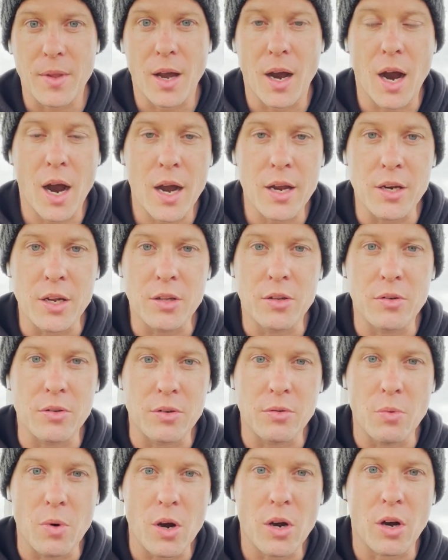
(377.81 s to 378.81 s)
I need to
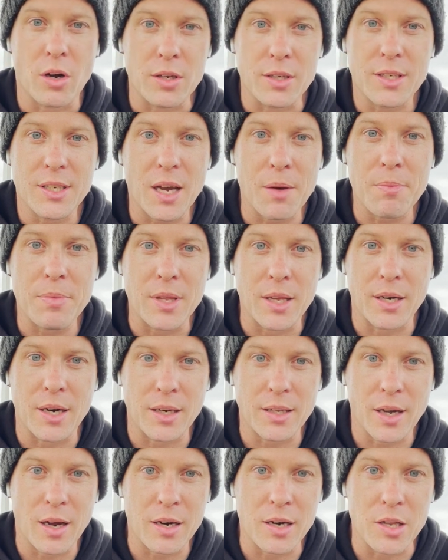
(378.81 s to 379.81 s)
work on something
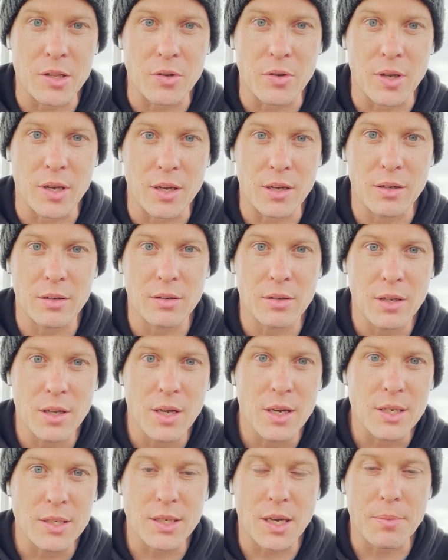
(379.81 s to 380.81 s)
that I need to heal,
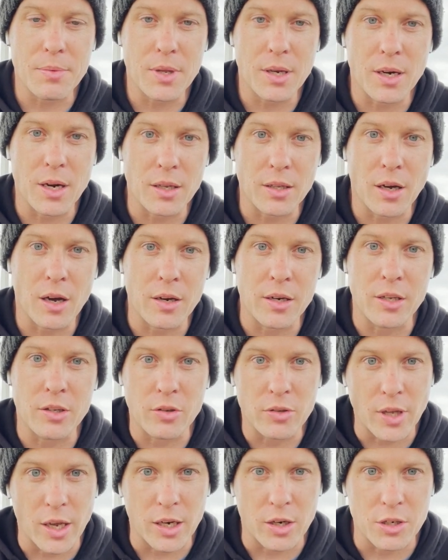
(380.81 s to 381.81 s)
something that I need to
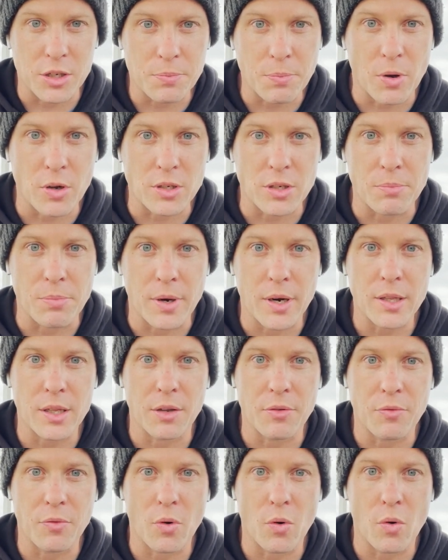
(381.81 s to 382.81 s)
take responsibility
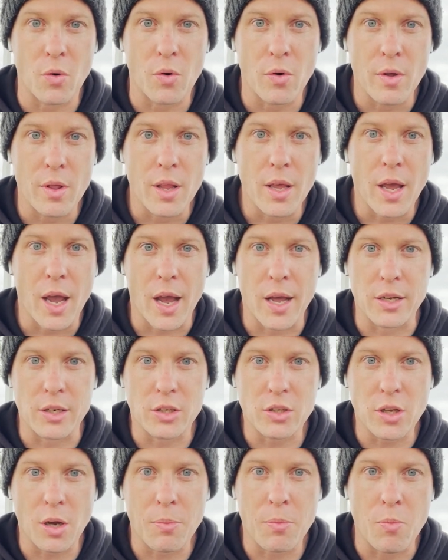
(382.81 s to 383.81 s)
for, and
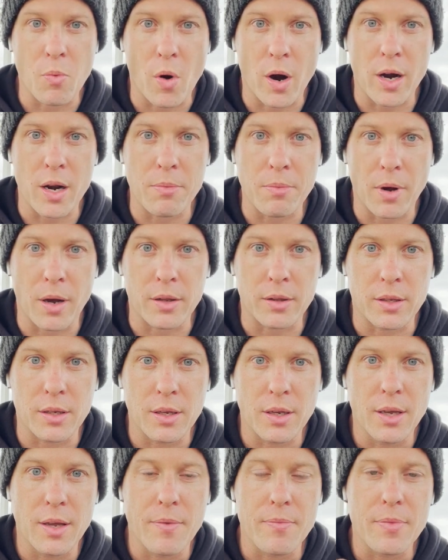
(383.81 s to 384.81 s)
stop worrying about
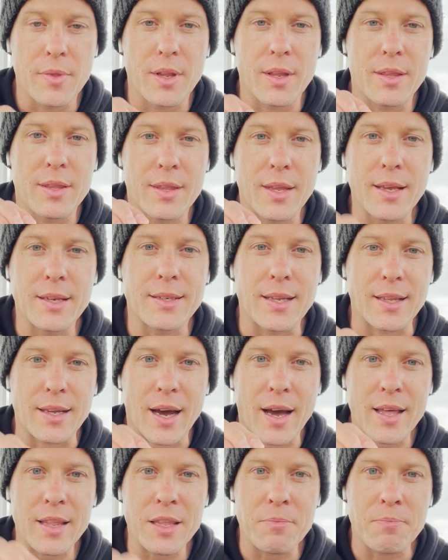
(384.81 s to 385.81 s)
things that
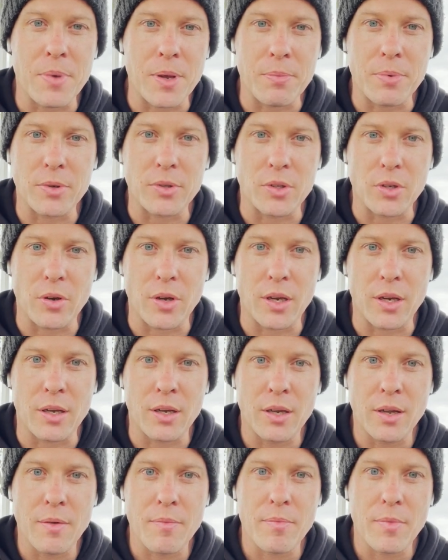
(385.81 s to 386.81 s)
other people are doing
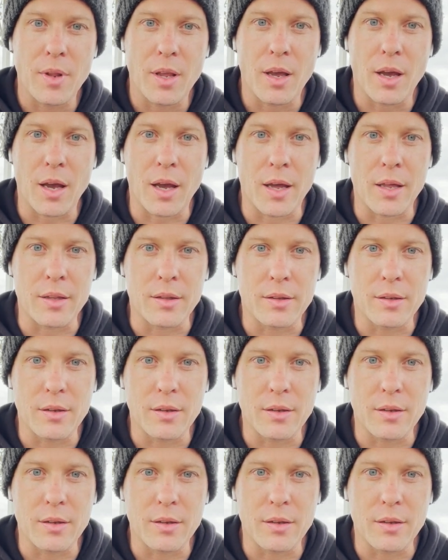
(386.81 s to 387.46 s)
and